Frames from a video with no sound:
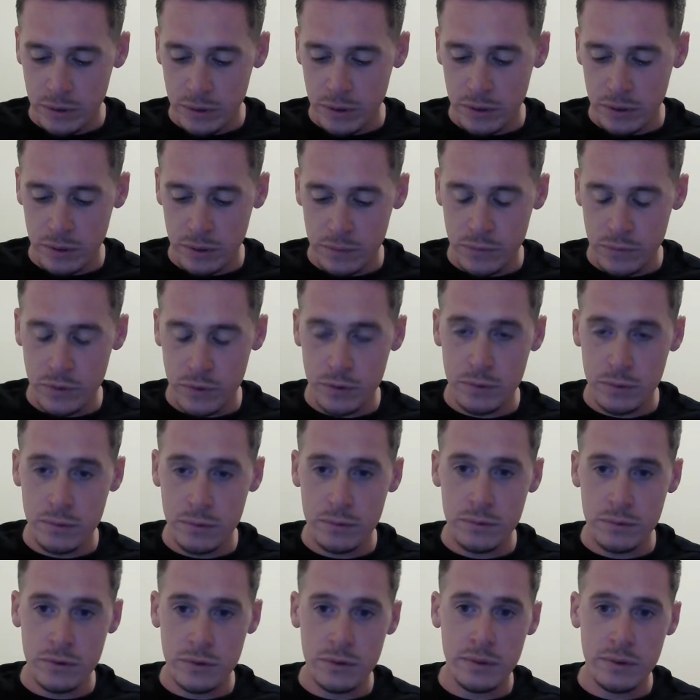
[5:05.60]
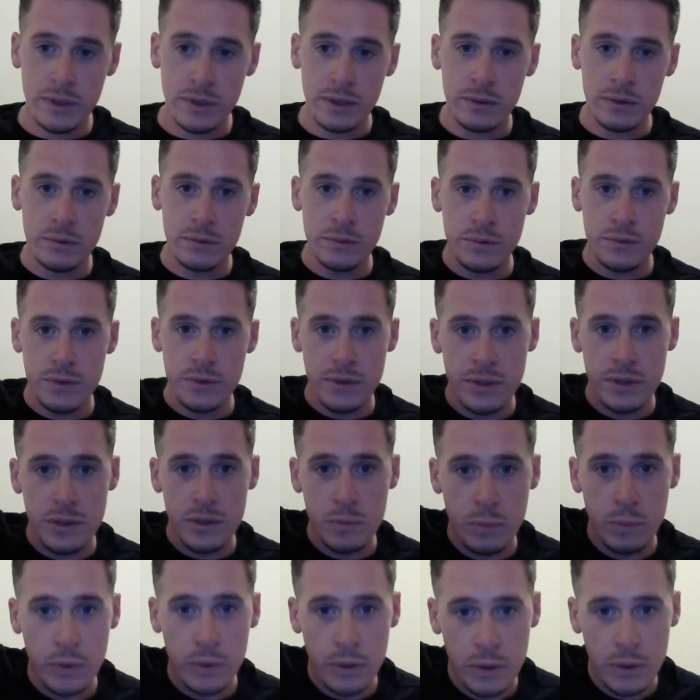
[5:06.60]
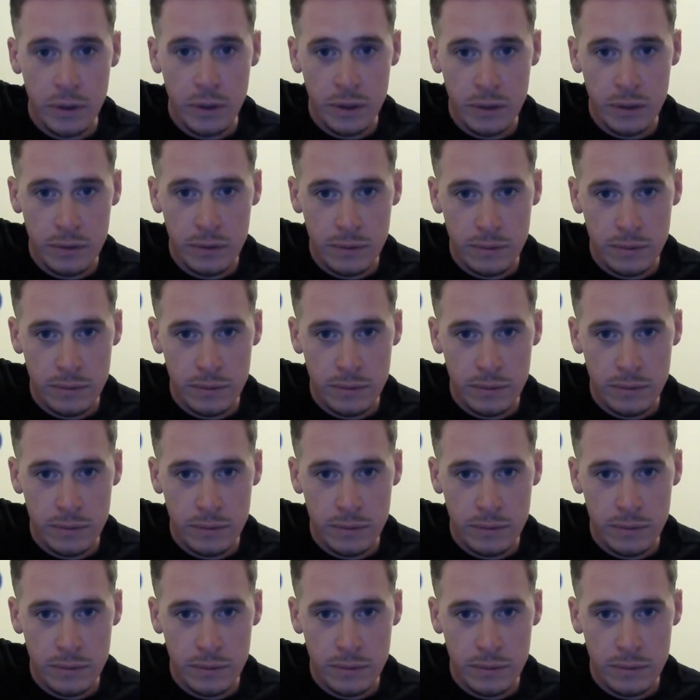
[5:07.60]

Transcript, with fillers: Uh, do, do not lose this part.